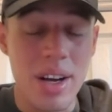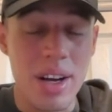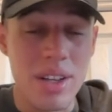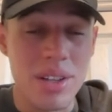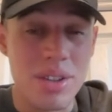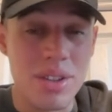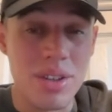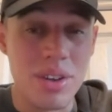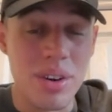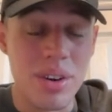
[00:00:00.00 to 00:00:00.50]

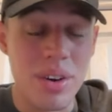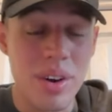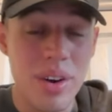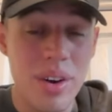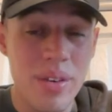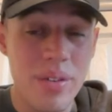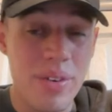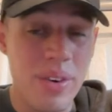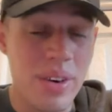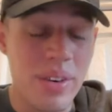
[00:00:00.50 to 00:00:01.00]
too
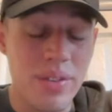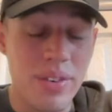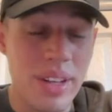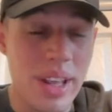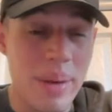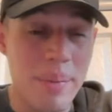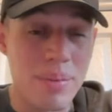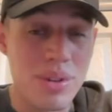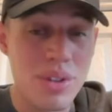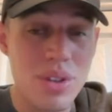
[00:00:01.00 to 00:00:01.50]
for
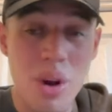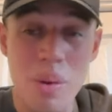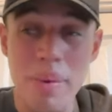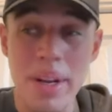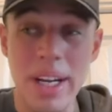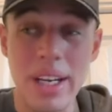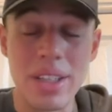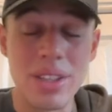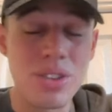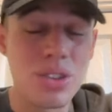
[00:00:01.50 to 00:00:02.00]
them. So
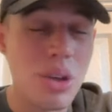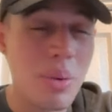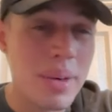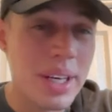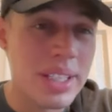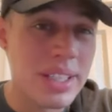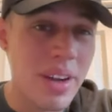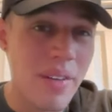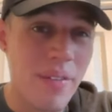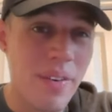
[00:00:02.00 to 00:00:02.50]

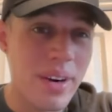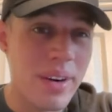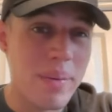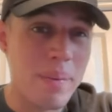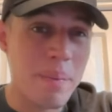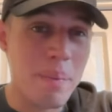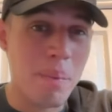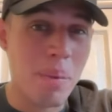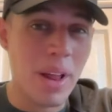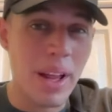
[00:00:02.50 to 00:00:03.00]
many different
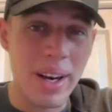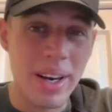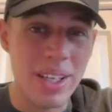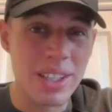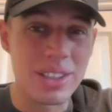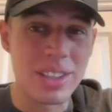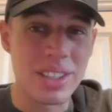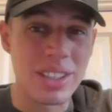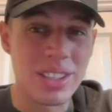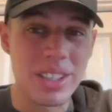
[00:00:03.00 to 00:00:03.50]

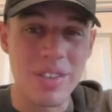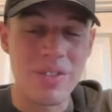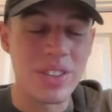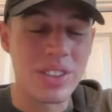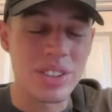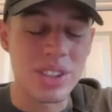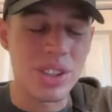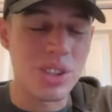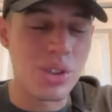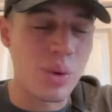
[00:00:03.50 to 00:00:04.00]
players in
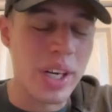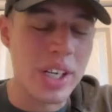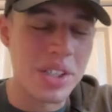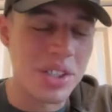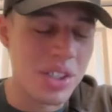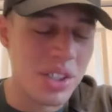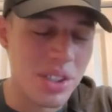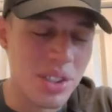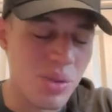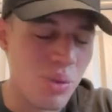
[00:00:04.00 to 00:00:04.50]
different
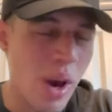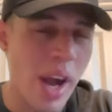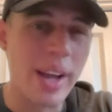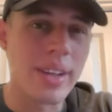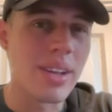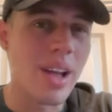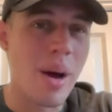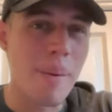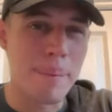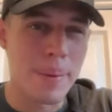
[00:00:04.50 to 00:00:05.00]
situations.
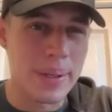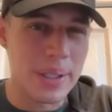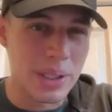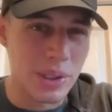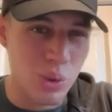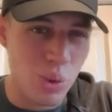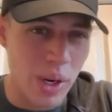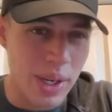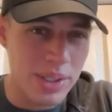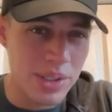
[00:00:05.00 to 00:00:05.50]
Ryan Lomberg
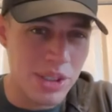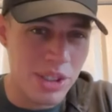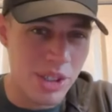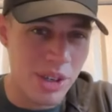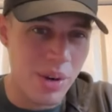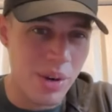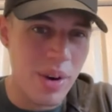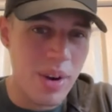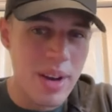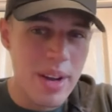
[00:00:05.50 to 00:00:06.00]
is one
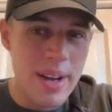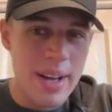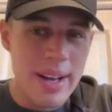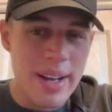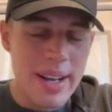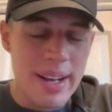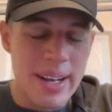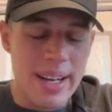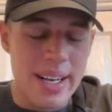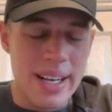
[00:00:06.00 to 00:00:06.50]
too
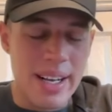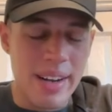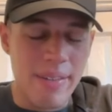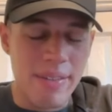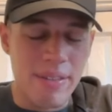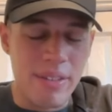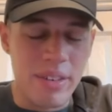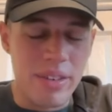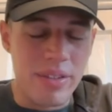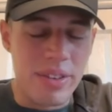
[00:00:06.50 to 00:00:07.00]

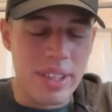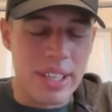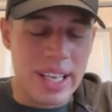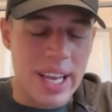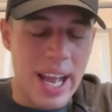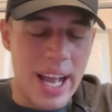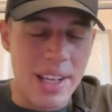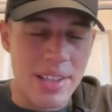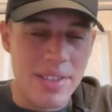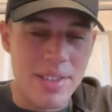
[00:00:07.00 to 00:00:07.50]
for the
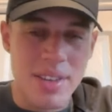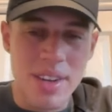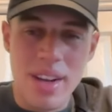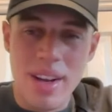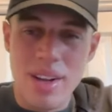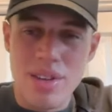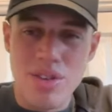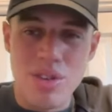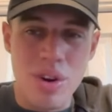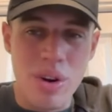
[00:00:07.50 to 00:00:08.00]
Cats.
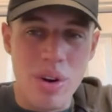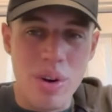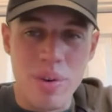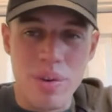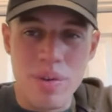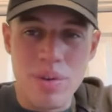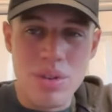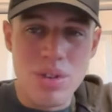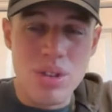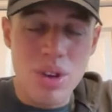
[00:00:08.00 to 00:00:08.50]

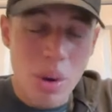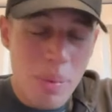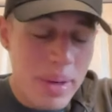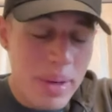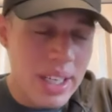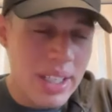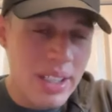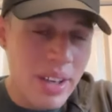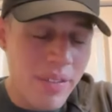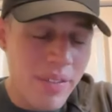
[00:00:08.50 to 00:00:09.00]
So
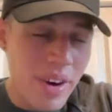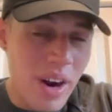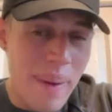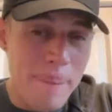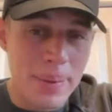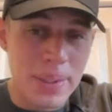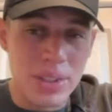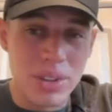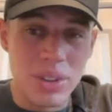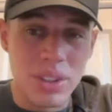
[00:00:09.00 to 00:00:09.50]
many different
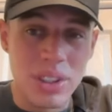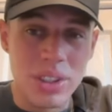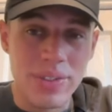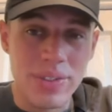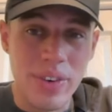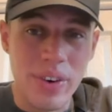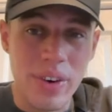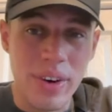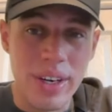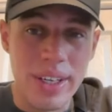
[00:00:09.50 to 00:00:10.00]
opportunities
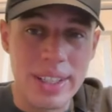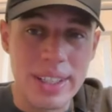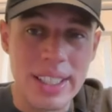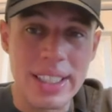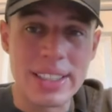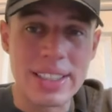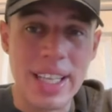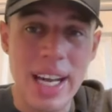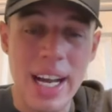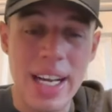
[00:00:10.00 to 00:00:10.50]
for
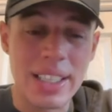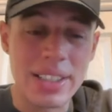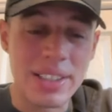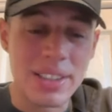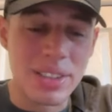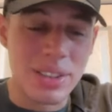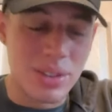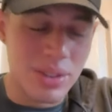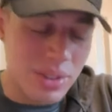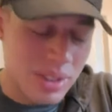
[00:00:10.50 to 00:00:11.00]
these guys
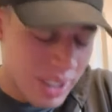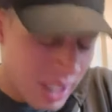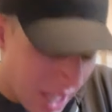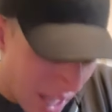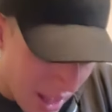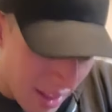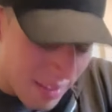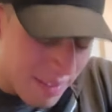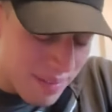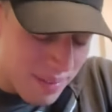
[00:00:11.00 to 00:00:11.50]
to get